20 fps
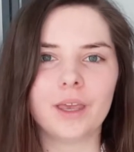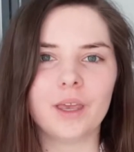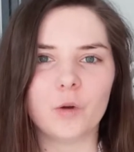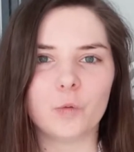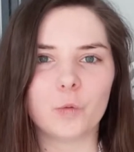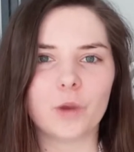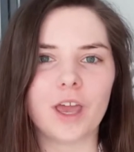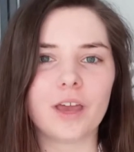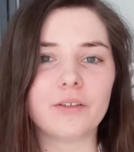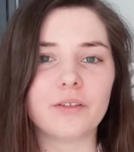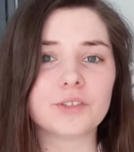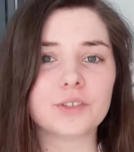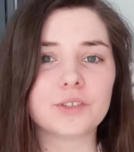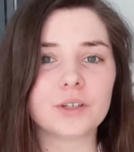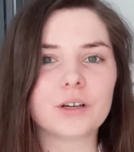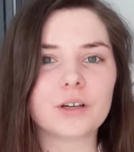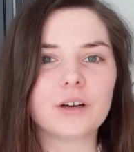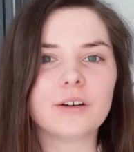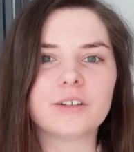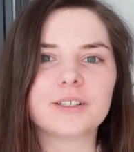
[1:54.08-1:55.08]
We have
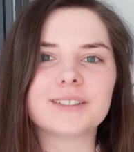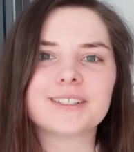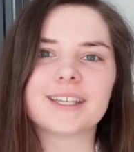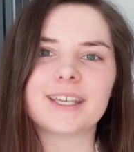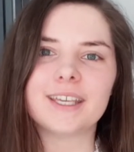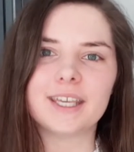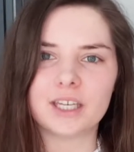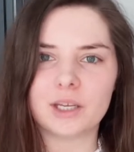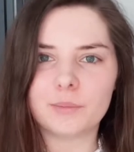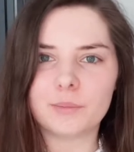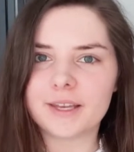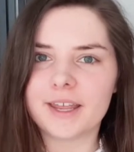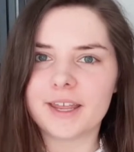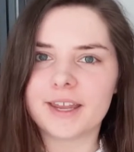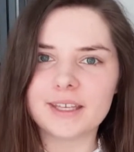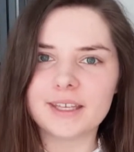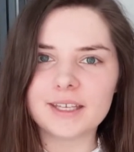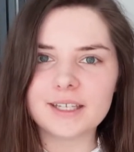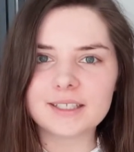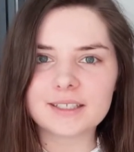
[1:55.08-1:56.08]
so-called inner
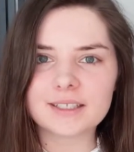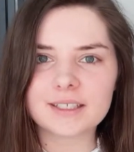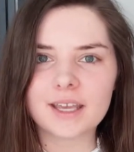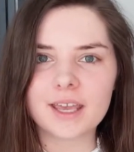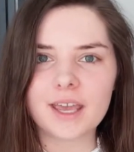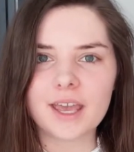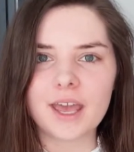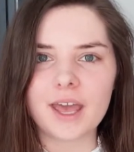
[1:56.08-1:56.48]
planets,